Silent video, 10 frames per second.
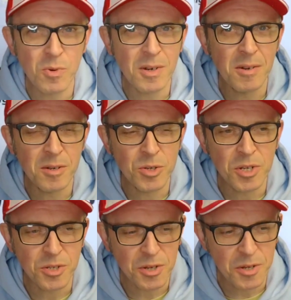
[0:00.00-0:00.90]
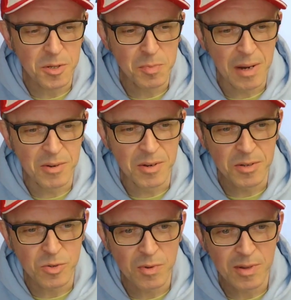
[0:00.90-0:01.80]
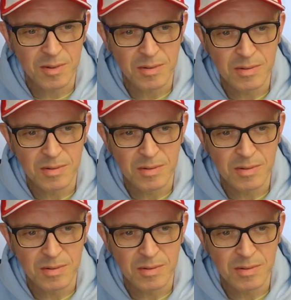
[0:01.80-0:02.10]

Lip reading: one had got a 60Hz mode on it as well.